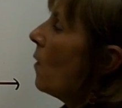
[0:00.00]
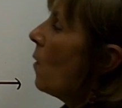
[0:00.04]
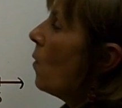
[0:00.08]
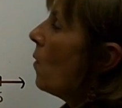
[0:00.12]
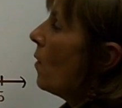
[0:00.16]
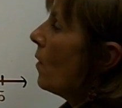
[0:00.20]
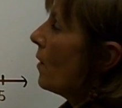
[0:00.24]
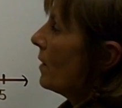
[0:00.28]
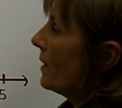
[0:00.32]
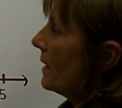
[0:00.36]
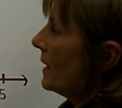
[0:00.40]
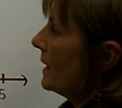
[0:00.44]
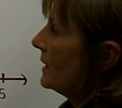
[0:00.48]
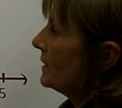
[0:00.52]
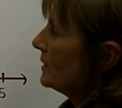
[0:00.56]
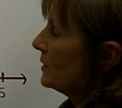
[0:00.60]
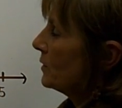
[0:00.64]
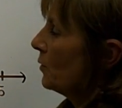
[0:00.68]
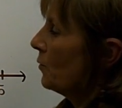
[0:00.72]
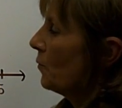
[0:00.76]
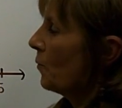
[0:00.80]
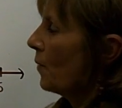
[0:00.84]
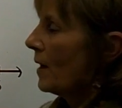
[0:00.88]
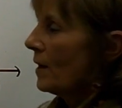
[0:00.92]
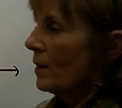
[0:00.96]
4
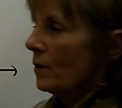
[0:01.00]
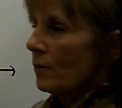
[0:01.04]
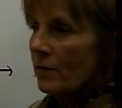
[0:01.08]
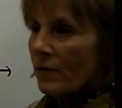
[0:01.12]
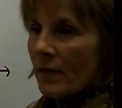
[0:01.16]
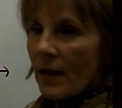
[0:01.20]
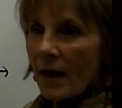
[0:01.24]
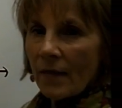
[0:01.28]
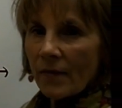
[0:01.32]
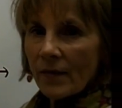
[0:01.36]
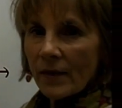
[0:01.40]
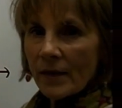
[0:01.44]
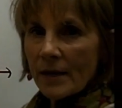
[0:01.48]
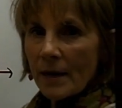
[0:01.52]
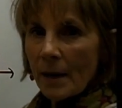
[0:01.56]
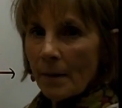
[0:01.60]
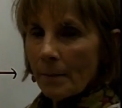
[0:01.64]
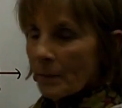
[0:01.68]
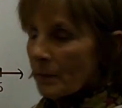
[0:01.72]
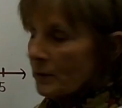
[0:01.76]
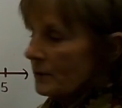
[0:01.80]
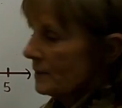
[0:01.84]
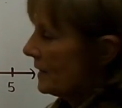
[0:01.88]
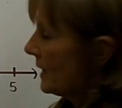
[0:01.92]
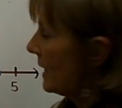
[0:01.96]
is greater than the
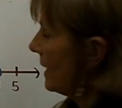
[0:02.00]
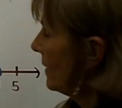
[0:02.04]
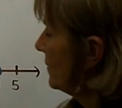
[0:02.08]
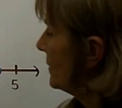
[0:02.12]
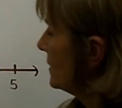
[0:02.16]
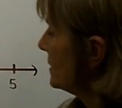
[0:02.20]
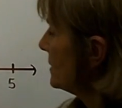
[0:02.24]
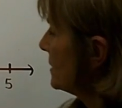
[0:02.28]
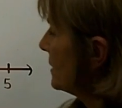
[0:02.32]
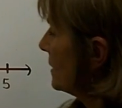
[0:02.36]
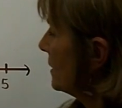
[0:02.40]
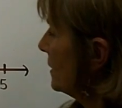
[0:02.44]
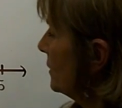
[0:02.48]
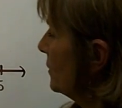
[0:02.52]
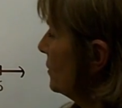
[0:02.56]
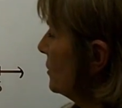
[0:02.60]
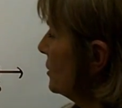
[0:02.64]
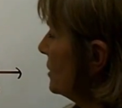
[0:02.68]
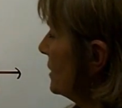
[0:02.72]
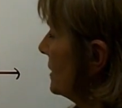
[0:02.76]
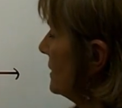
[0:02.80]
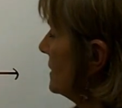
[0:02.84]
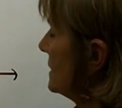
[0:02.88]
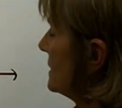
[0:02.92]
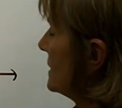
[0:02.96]
numbers in the
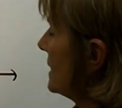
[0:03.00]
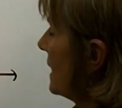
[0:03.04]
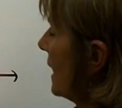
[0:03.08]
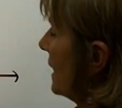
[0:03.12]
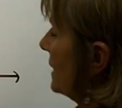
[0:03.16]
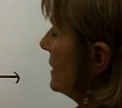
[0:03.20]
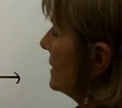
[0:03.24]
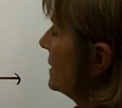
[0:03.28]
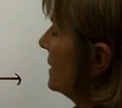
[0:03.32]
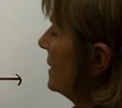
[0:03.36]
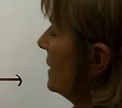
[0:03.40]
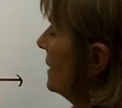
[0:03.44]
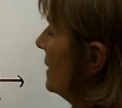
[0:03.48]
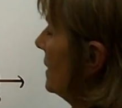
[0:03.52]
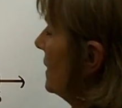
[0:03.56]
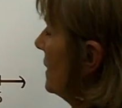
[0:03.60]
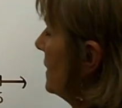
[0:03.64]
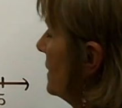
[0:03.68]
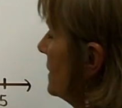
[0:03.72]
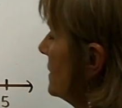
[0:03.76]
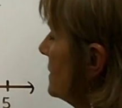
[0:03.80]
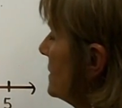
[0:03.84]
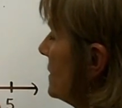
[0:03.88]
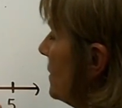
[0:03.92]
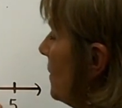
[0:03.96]
solution set.
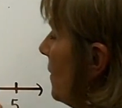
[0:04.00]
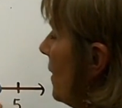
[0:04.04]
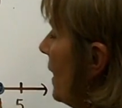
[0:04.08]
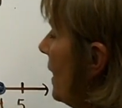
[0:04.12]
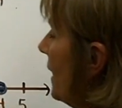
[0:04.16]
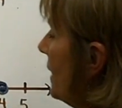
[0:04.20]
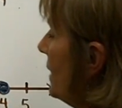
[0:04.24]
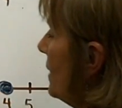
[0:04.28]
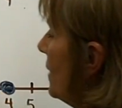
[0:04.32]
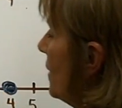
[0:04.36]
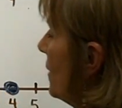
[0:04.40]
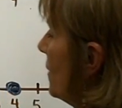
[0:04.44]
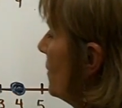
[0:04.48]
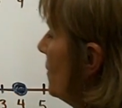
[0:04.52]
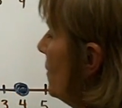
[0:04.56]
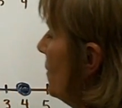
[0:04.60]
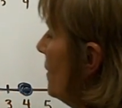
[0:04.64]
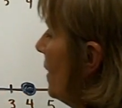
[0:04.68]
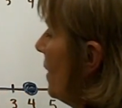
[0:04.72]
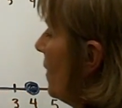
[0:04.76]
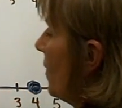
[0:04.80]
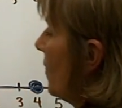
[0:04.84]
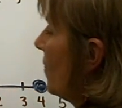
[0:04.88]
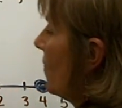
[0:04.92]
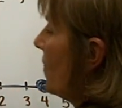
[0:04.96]
So I know
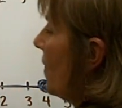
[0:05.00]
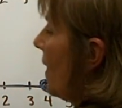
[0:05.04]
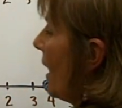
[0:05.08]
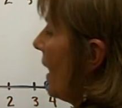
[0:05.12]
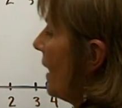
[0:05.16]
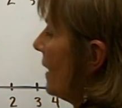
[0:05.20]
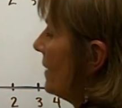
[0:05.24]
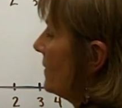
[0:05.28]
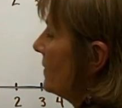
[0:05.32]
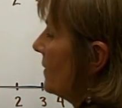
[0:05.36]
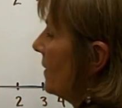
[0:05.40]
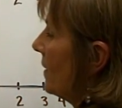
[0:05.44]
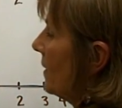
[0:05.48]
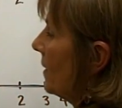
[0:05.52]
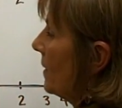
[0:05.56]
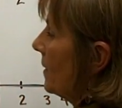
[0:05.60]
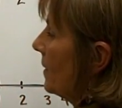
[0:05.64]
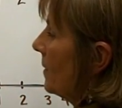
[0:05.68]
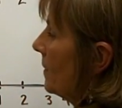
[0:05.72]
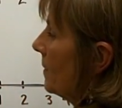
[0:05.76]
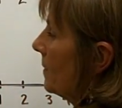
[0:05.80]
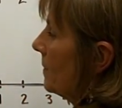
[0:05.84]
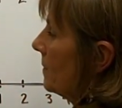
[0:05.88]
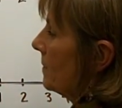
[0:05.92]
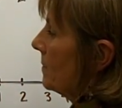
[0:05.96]
that
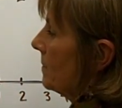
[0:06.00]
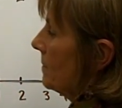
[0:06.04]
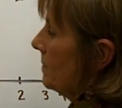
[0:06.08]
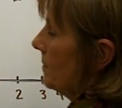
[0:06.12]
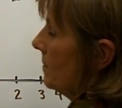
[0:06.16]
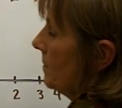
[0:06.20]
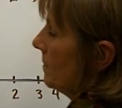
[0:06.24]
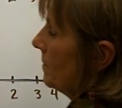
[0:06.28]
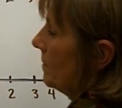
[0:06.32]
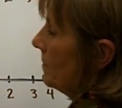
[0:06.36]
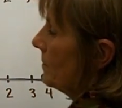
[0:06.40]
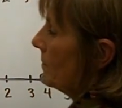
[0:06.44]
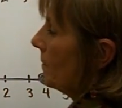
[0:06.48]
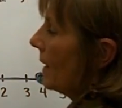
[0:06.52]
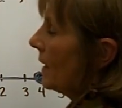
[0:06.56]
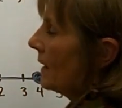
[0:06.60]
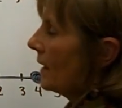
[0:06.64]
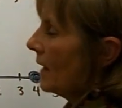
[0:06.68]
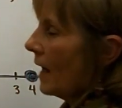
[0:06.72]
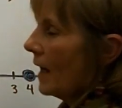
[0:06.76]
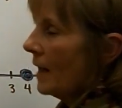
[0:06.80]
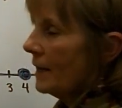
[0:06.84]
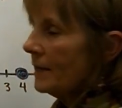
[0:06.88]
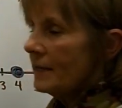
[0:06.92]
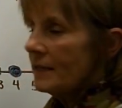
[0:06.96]
my
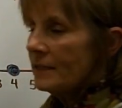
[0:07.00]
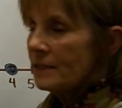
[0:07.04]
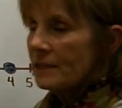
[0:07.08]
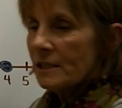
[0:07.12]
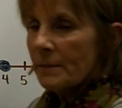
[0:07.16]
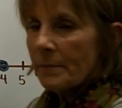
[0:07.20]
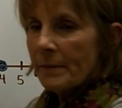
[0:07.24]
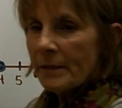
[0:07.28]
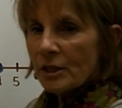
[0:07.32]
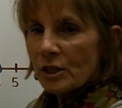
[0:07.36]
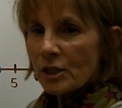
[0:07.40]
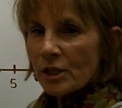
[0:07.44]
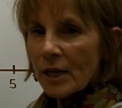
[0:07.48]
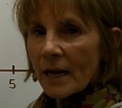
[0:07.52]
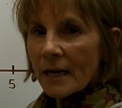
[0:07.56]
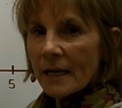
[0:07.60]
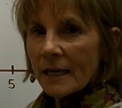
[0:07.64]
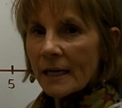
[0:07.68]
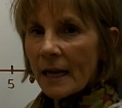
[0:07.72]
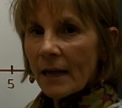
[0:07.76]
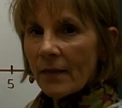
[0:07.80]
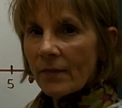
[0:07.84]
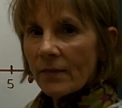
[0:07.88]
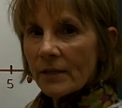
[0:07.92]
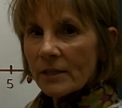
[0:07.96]
line needs to be
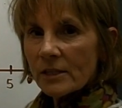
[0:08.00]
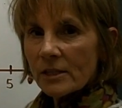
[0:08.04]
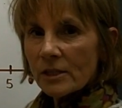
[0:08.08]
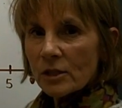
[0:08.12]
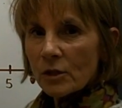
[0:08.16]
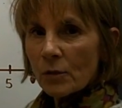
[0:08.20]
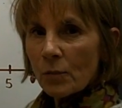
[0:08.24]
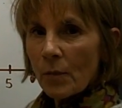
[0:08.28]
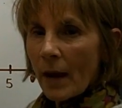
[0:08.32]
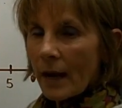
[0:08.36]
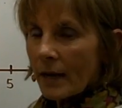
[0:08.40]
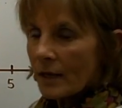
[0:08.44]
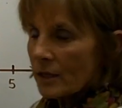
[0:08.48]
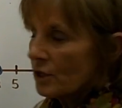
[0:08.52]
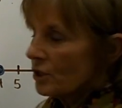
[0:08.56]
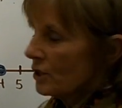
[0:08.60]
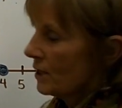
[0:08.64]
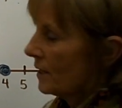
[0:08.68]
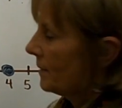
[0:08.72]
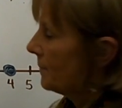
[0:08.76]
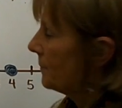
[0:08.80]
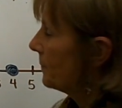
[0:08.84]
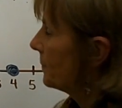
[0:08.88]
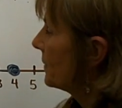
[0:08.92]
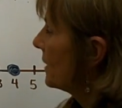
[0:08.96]
shaded in this
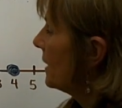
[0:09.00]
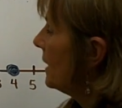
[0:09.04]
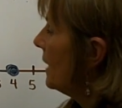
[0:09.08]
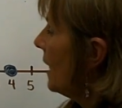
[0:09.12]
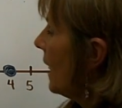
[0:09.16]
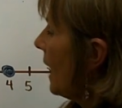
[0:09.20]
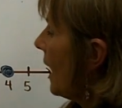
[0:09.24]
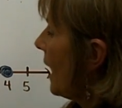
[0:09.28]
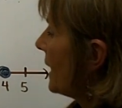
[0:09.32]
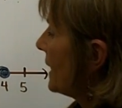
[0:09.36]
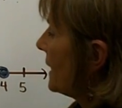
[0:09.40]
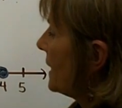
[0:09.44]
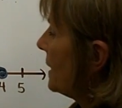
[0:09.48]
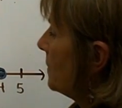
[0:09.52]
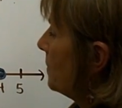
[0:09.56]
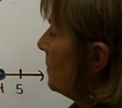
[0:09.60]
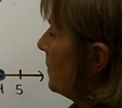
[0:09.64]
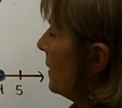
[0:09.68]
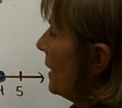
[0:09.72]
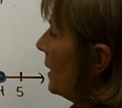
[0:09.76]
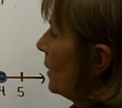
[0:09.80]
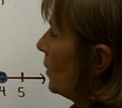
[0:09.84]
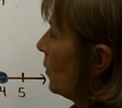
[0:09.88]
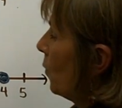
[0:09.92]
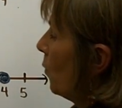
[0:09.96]
direction. I can
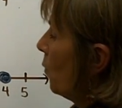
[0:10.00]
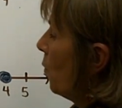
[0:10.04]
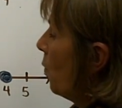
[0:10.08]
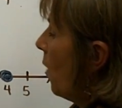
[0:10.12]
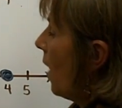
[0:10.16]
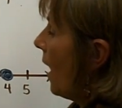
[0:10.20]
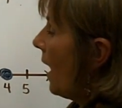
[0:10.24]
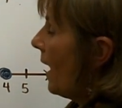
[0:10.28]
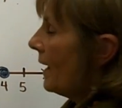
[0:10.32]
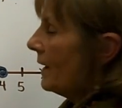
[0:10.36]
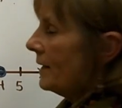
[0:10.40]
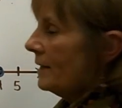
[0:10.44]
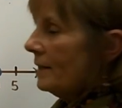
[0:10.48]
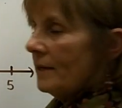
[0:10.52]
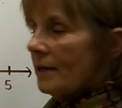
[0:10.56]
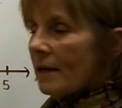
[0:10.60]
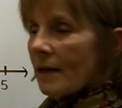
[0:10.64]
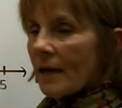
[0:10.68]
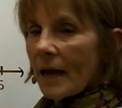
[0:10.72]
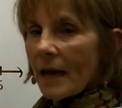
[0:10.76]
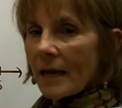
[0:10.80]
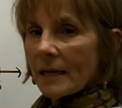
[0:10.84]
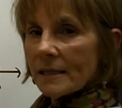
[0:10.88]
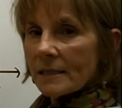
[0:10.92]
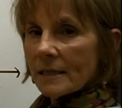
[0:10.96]
pick 1
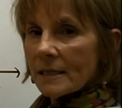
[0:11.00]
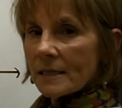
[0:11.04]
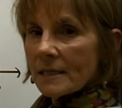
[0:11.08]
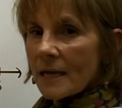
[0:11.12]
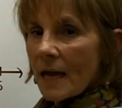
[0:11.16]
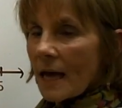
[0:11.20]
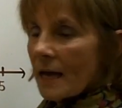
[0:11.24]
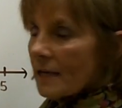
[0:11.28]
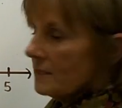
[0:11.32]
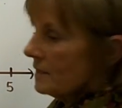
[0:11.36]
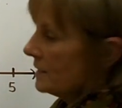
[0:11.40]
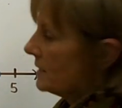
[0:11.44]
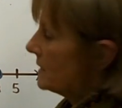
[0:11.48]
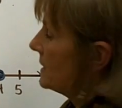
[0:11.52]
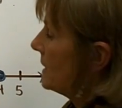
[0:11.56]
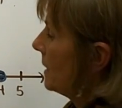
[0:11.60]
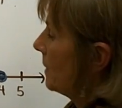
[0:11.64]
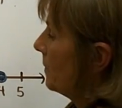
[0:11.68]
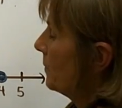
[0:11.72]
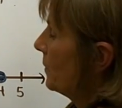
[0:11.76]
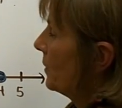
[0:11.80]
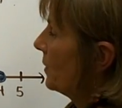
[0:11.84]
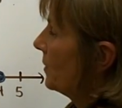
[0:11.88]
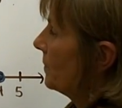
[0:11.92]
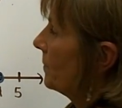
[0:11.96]
as a test
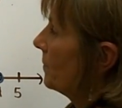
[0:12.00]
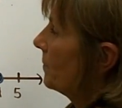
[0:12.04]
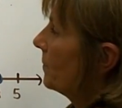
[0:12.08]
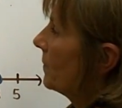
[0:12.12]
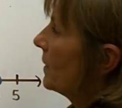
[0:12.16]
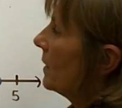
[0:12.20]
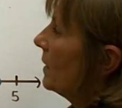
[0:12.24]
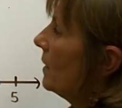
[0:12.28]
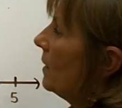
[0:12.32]
number.